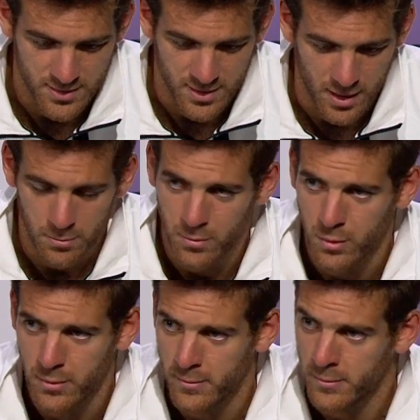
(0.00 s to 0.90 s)
same
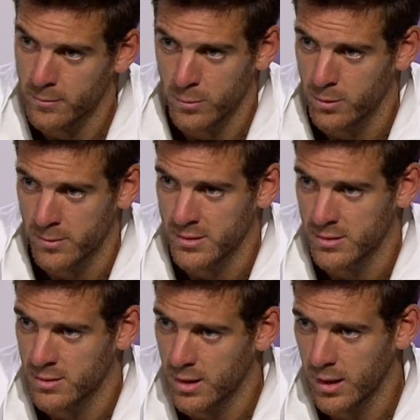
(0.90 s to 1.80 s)

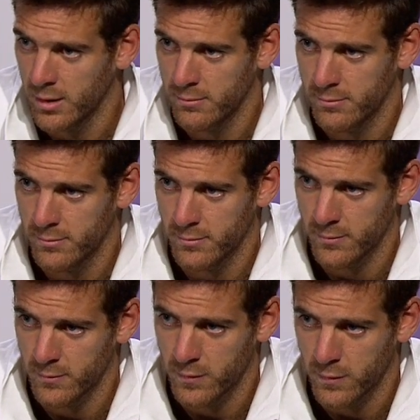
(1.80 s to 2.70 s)
movement like
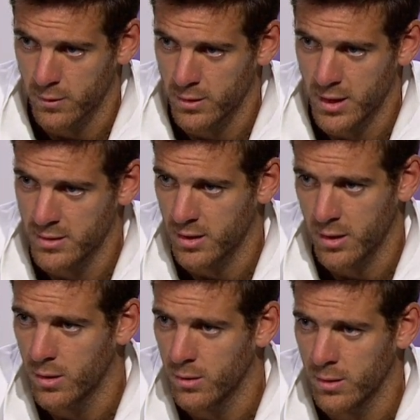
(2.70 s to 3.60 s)
4 days
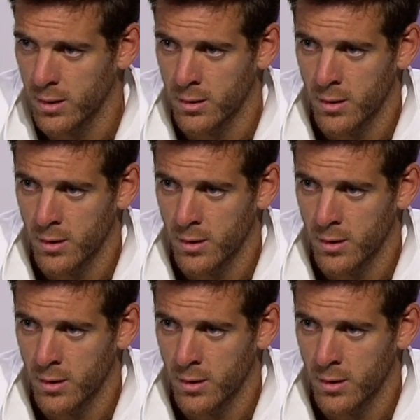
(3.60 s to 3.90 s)
ago,